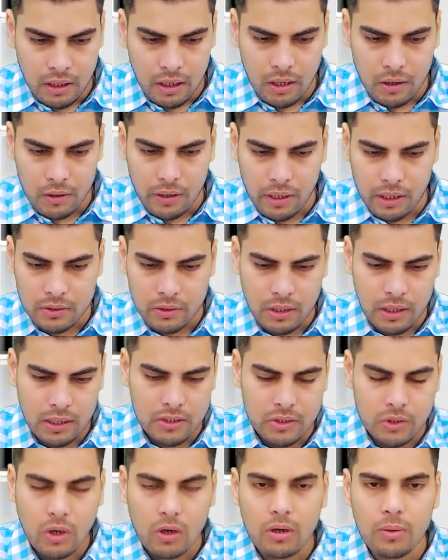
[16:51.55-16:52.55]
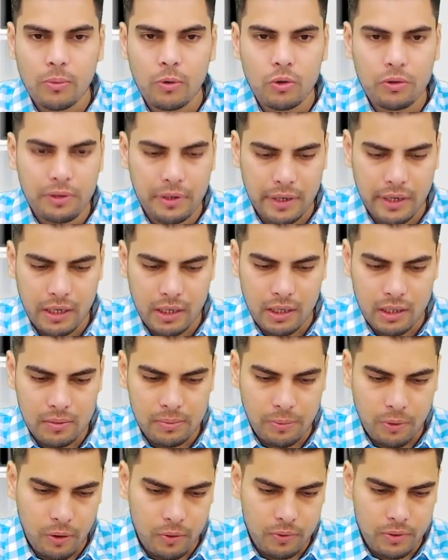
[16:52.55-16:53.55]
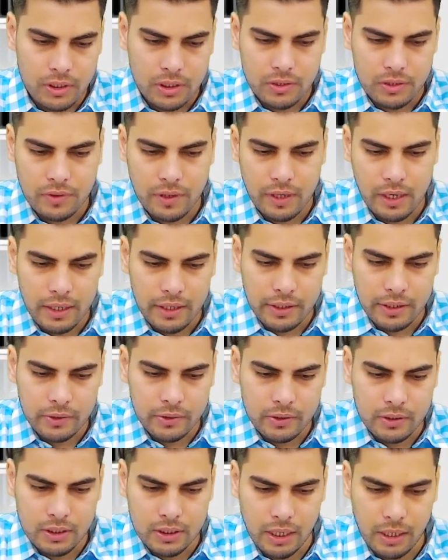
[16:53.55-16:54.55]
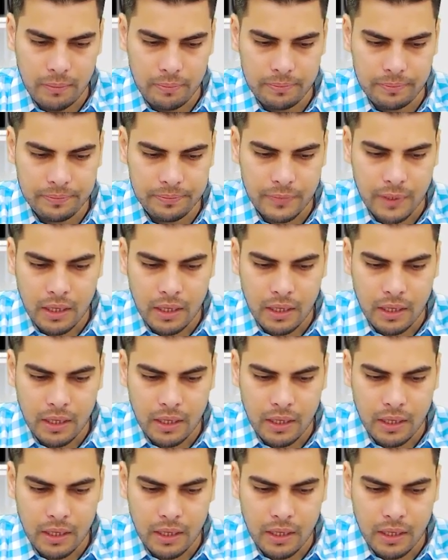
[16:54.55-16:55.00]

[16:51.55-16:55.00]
Okay, so let's talk about the legal provisions relating to the same.